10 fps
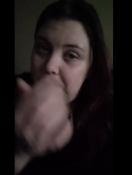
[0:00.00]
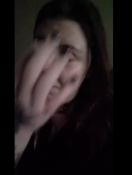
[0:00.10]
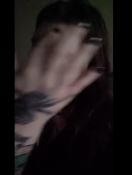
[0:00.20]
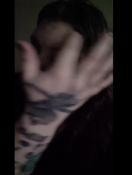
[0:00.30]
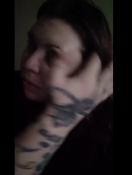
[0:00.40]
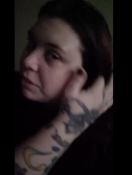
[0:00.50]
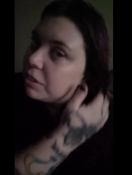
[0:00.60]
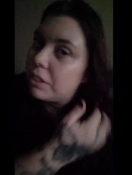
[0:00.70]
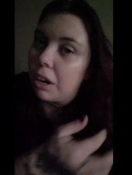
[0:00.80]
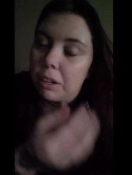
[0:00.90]
of,
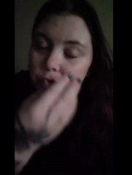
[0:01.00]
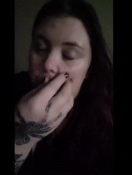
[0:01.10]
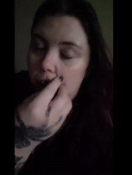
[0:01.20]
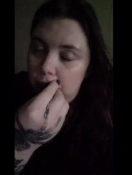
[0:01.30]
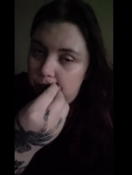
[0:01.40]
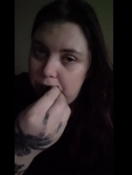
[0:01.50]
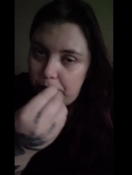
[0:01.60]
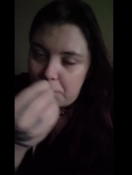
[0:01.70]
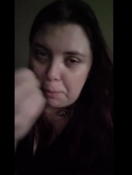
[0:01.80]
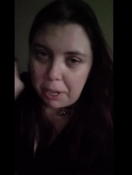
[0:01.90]
or chocolate
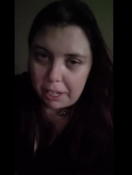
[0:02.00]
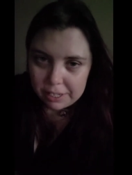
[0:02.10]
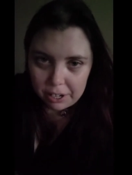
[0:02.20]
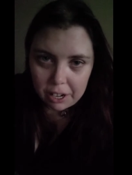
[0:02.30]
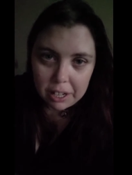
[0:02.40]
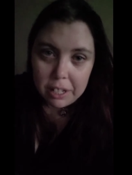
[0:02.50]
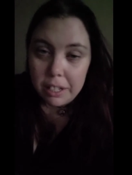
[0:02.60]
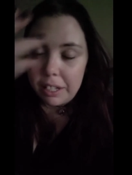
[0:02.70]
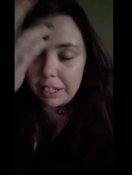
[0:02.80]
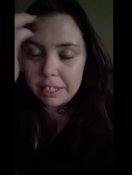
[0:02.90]
sugar-free pudding,
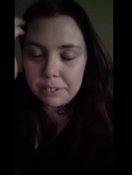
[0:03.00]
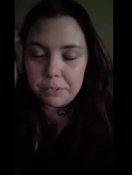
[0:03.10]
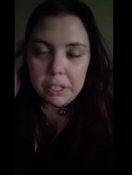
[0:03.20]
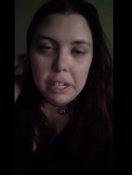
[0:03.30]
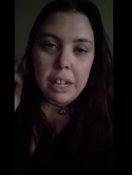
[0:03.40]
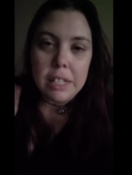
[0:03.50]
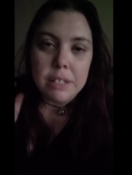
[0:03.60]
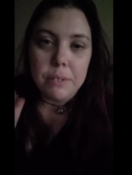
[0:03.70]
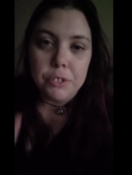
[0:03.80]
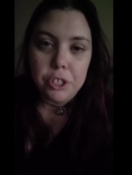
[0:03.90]
and different kinds
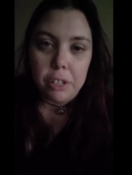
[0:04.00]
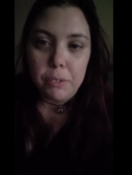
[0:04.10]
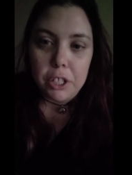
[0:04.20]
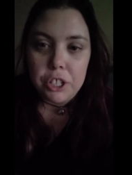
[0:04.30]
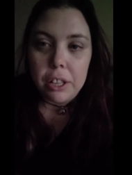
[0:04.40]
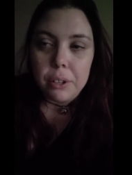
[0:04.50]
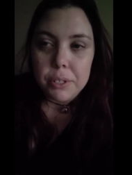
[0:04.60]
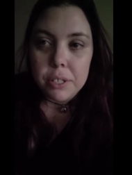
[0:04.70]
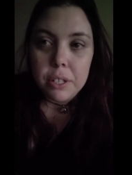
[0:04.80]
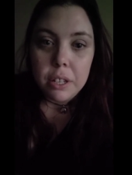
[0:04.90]
of sugar-free
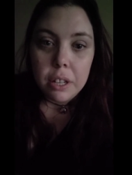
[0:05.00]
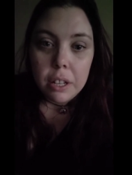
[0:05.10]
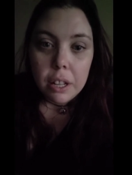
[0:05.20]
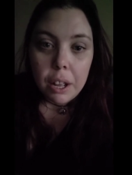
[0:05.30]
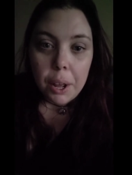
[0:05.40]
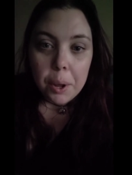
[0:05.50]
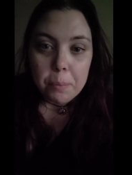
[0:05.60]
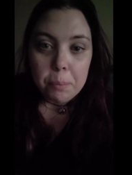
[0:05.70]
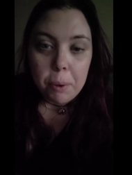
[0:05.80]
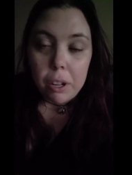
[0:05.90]
Jell-Os,
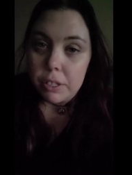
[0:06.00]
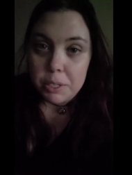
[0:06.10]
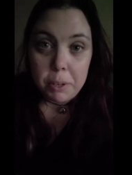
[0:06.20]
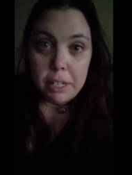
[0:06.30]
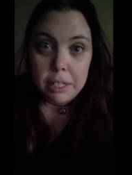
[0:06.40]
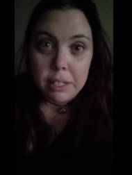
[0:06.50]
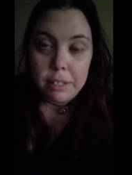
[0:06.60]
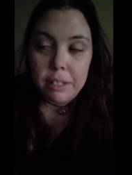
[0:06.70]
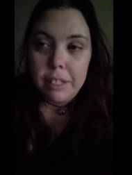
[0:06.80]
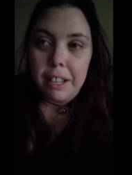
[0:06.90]
all sweet.
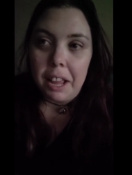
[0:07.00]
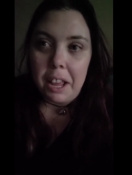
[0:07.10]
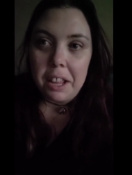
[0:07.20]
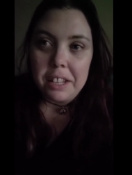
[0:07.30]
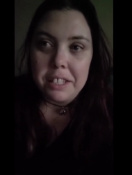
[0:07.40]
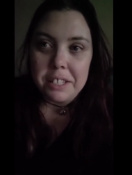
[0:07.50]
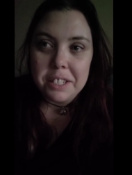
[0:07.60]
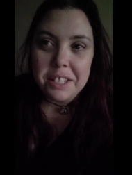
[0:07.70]
And